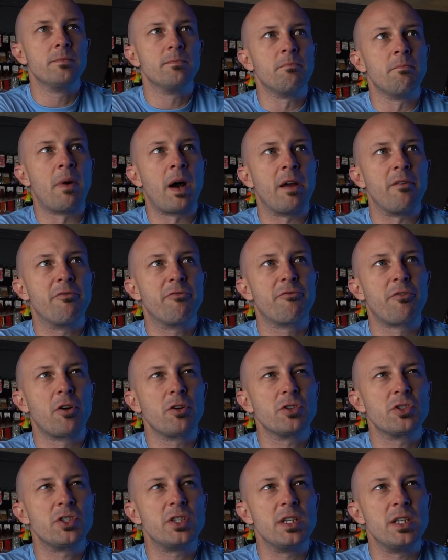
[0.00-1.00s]
My
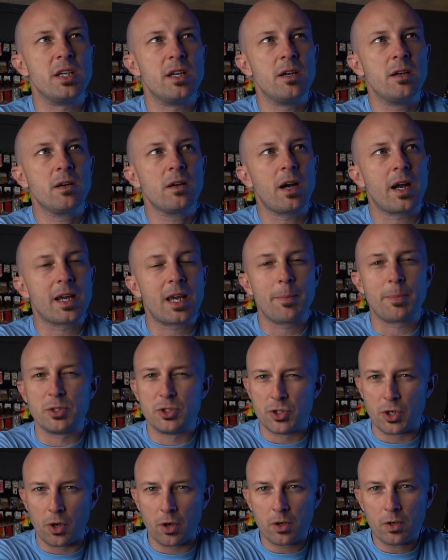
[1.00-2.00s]
first year, I kept a
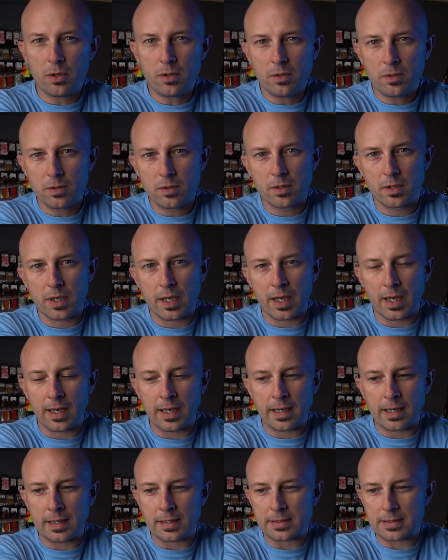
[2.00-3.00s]
journal.
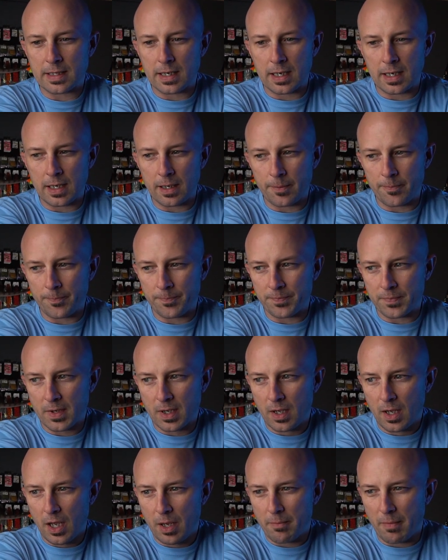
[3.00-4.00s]
And
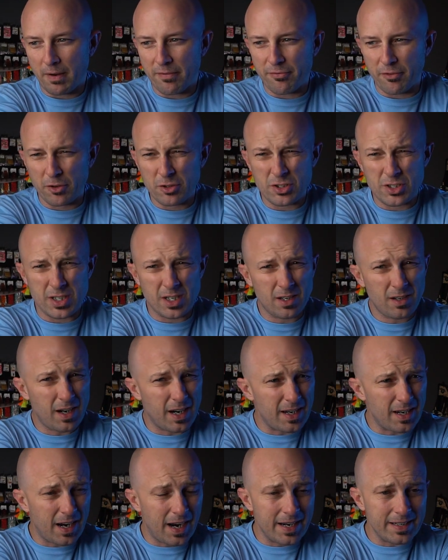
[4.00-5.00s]
my first year,
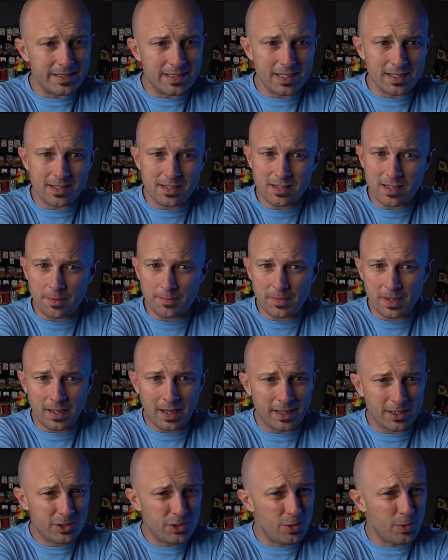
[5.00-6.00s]
I did something
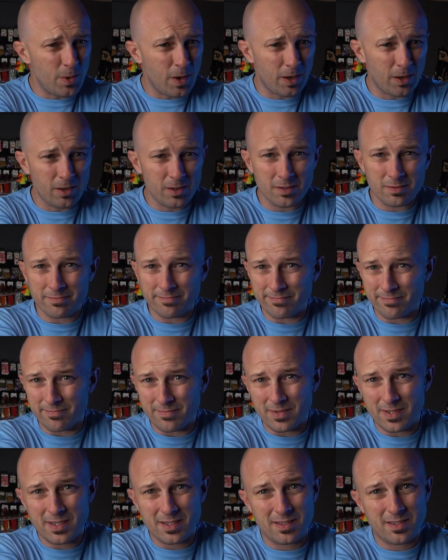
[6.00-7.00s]
like
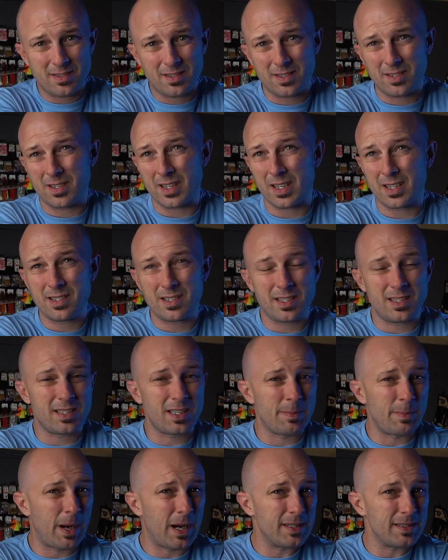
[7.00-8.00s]
260
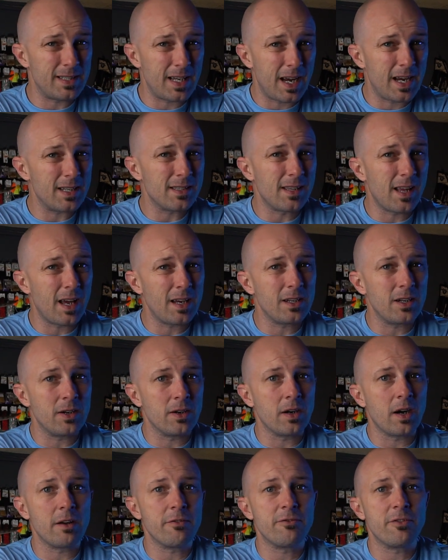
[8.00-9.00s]
some odd days that
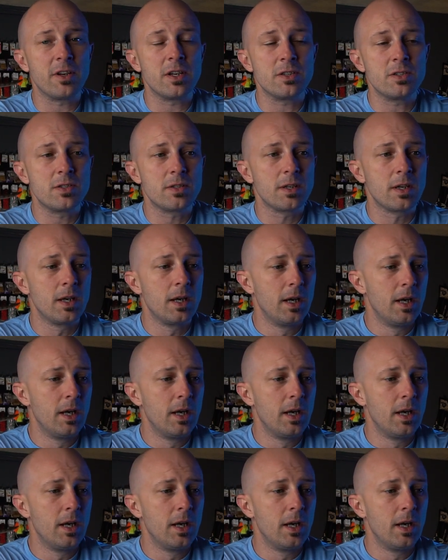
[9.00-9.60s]
year I fished.